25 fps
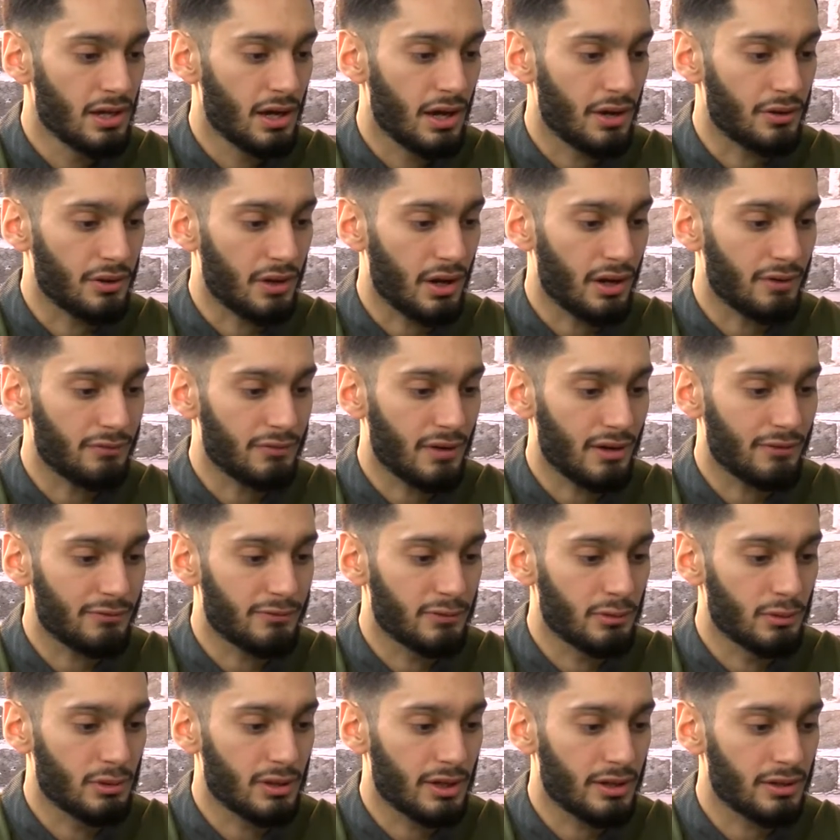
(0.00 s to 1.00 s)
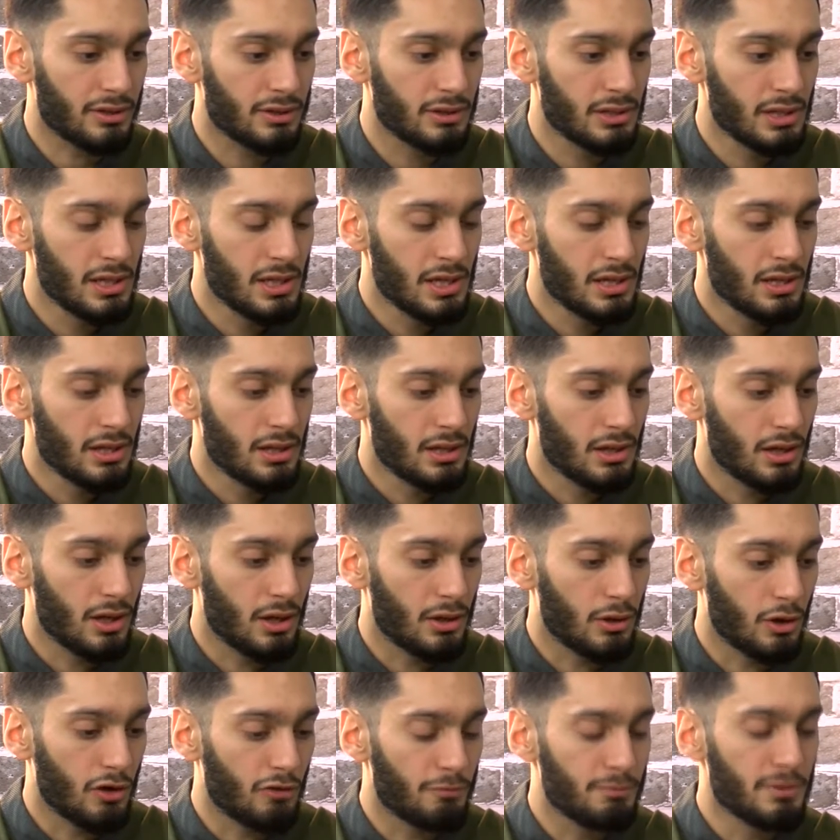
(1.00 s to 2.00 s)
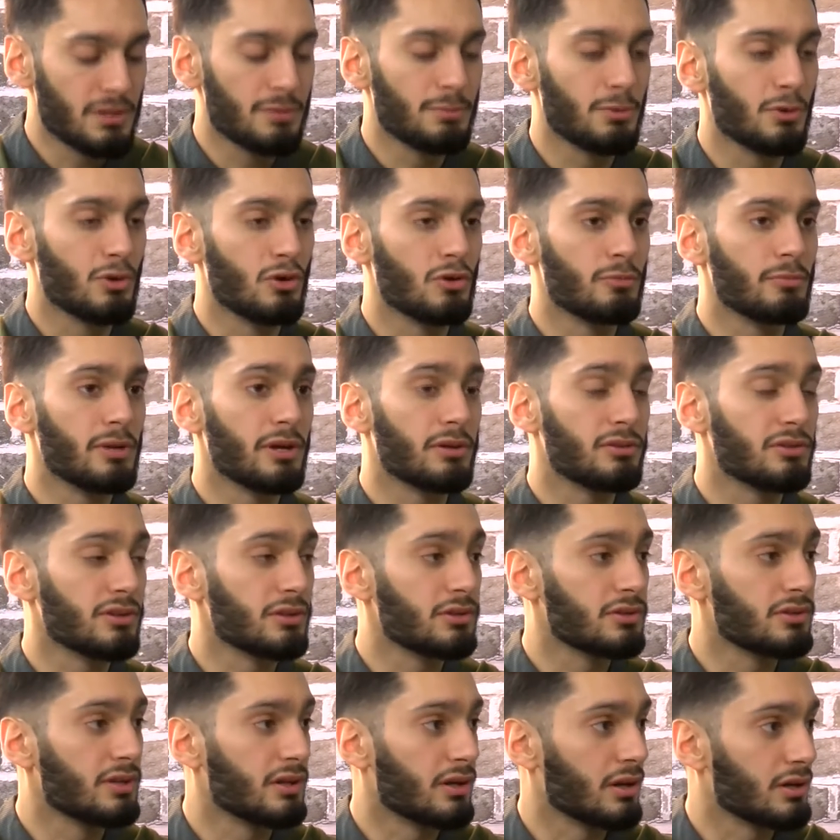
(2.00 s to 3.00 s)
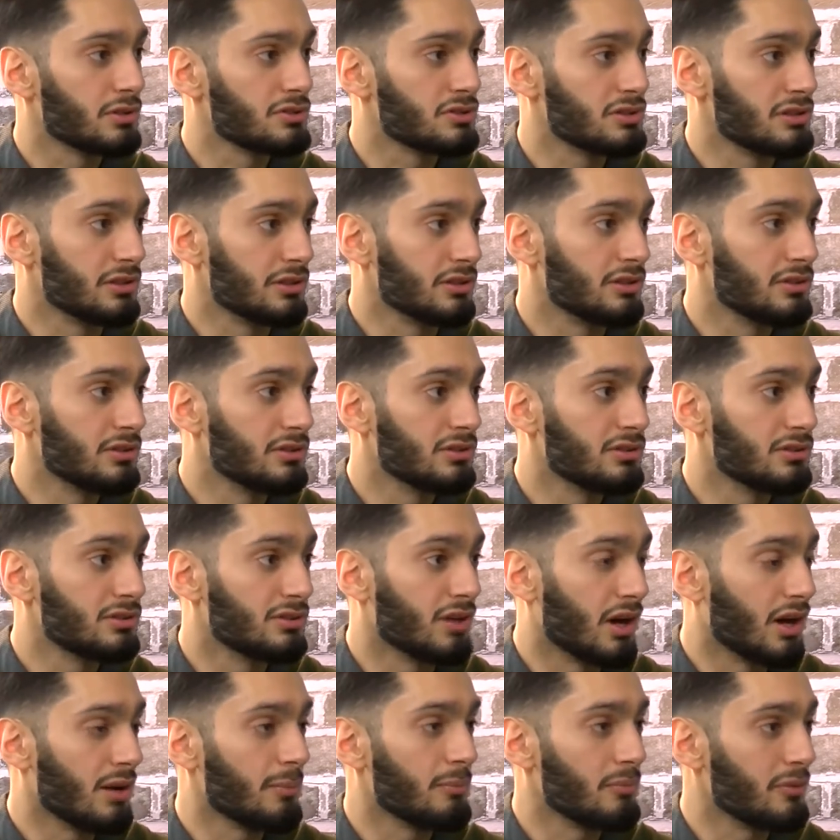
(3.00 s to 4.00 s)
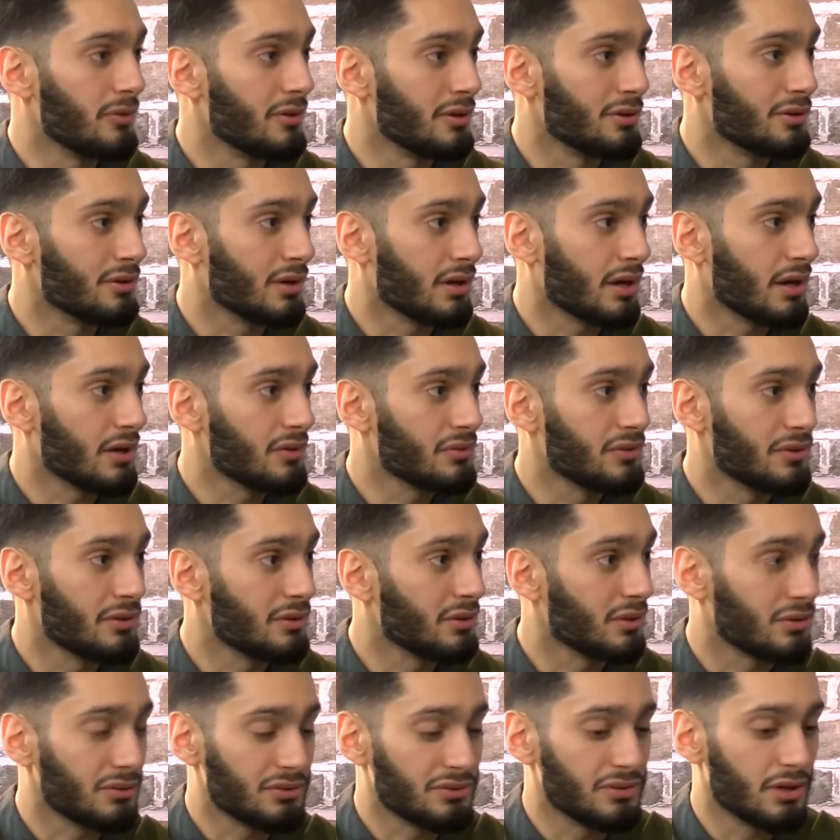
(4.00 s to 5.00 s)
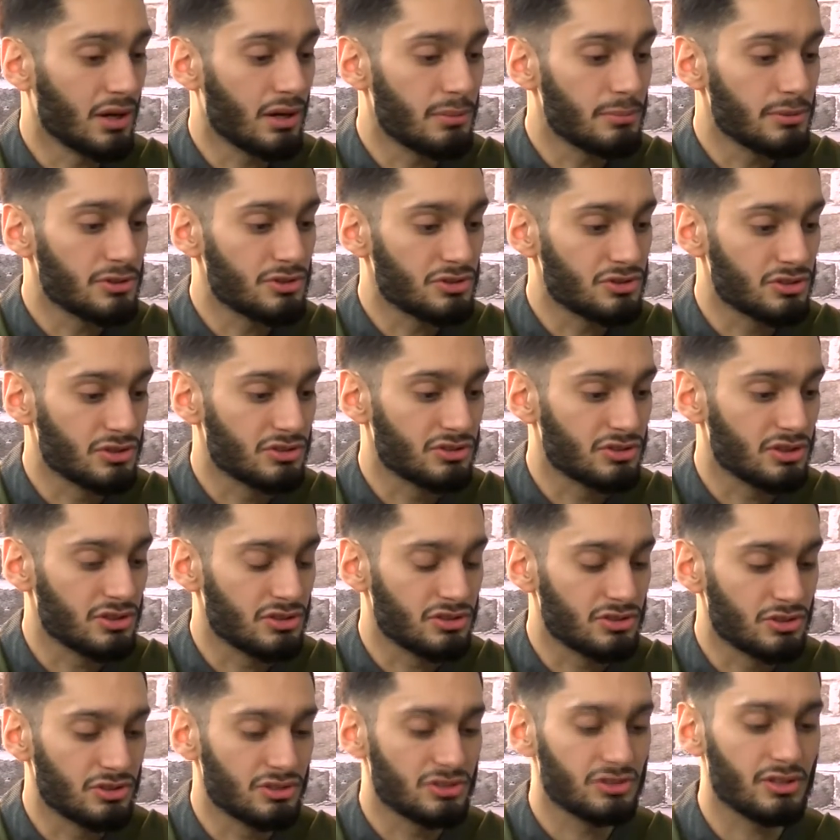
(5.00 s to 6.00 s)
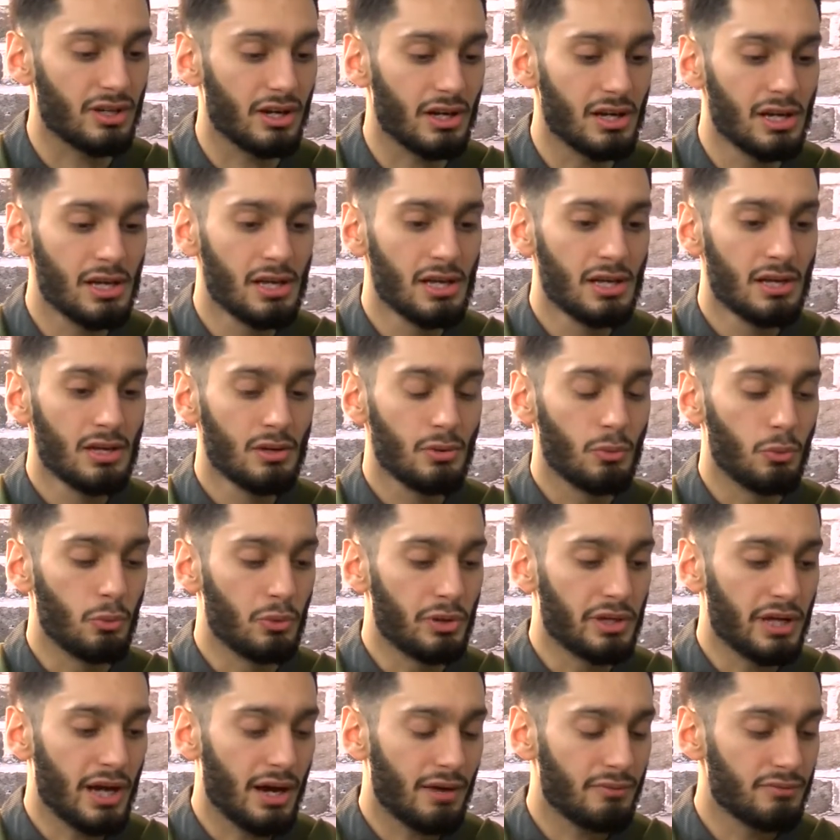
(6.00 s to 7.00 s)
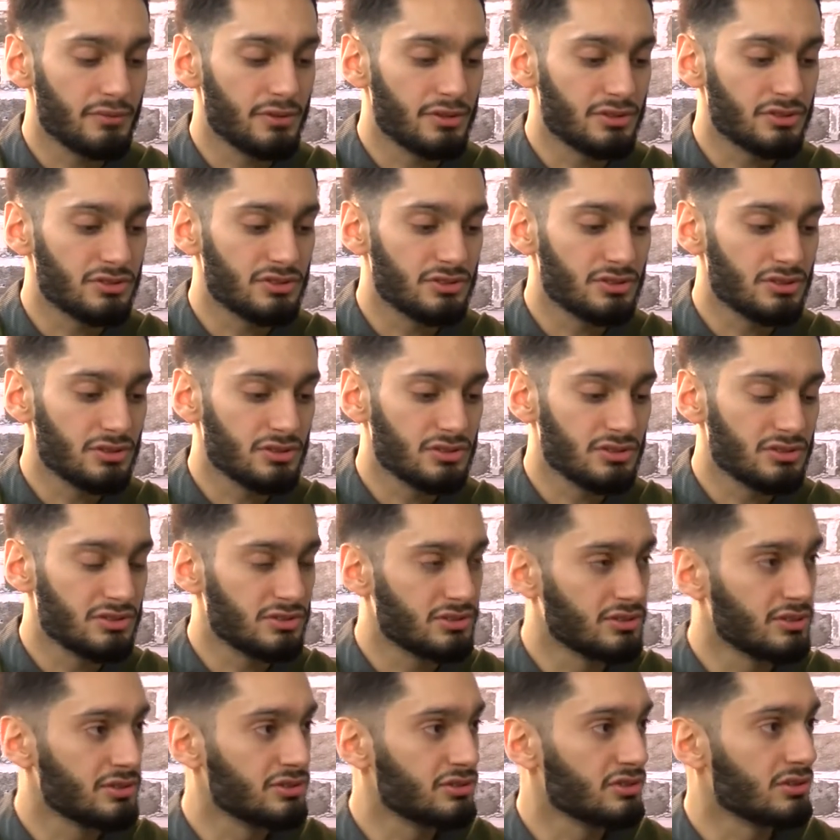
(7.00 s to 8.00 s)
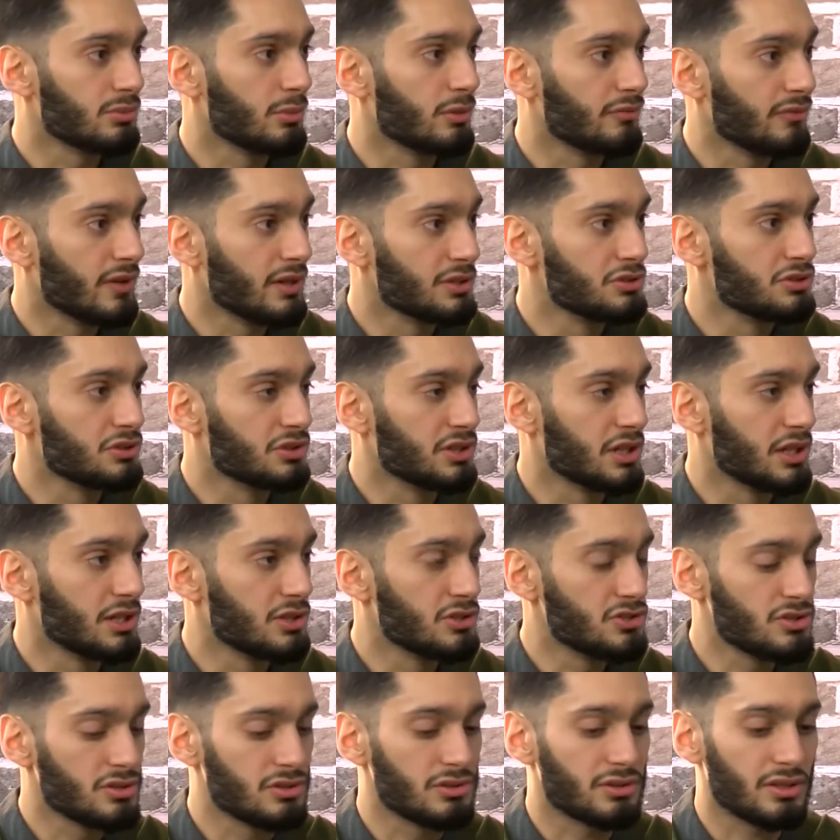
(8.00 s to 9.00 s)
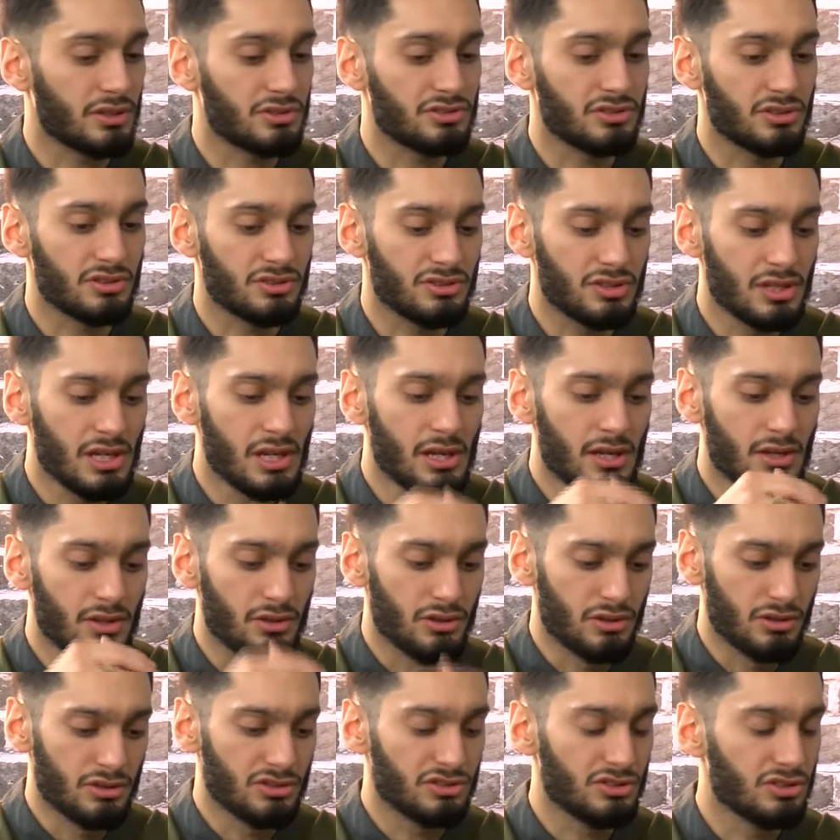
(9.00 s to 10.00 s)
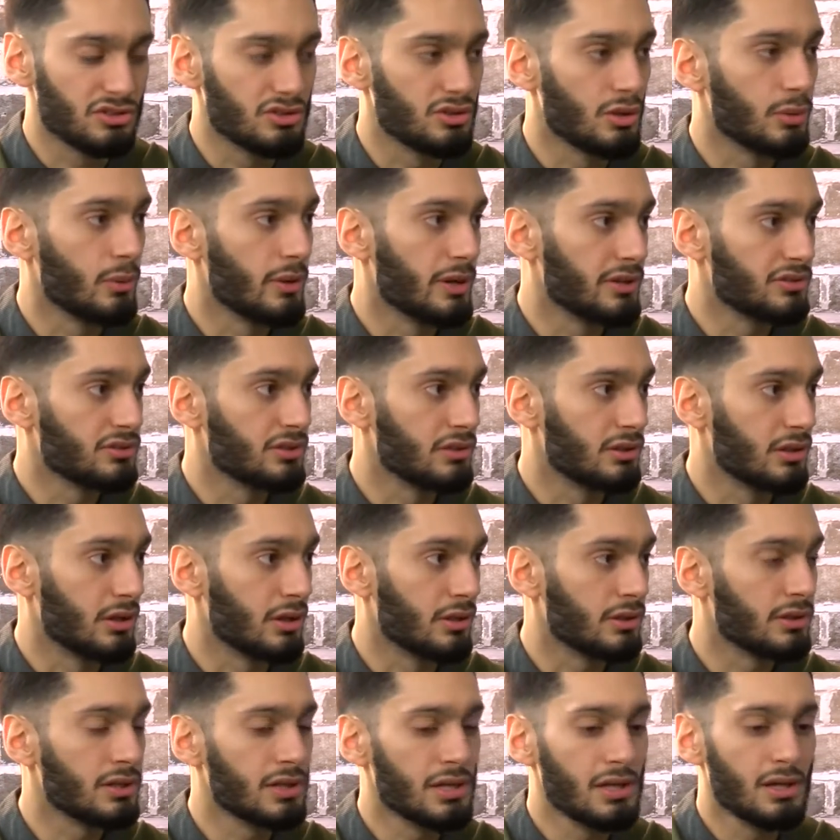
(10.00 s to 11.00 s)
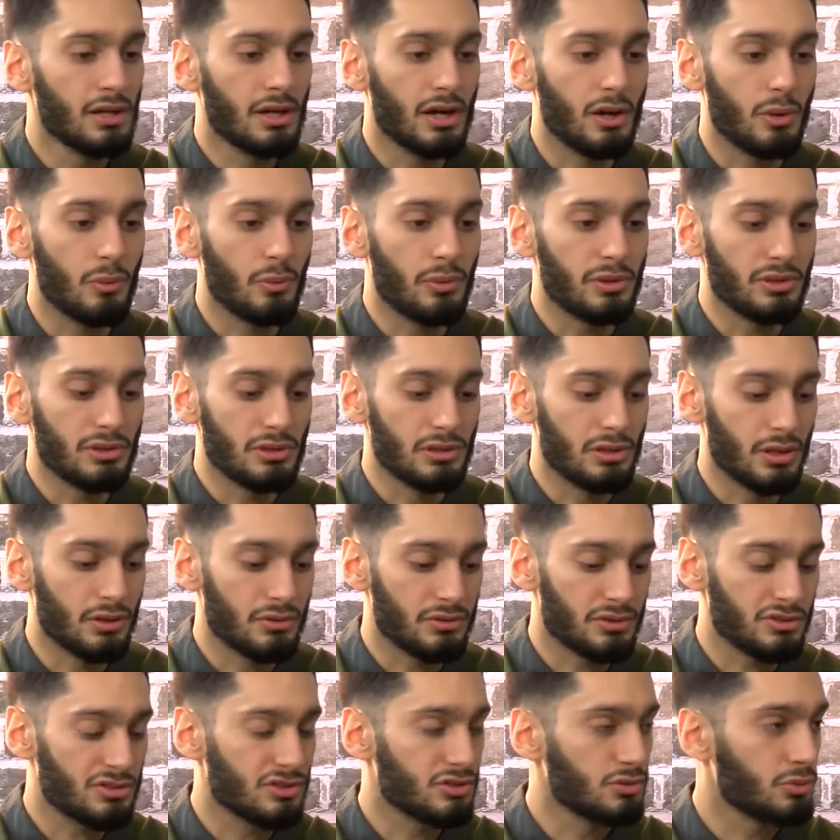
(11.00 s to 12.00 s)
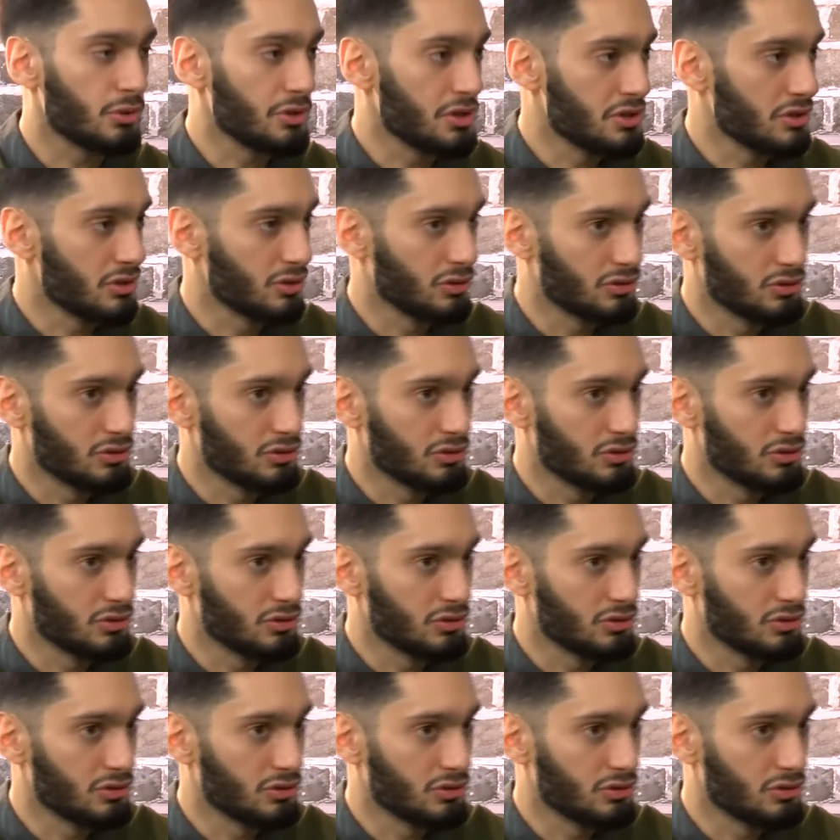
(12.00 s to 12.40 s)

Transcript: And I feel like a lot of people who may think they're actually dumb, they're not dumb. It's just that we have this system of education that says this is the way to learn, and when you learn, this is what you're going to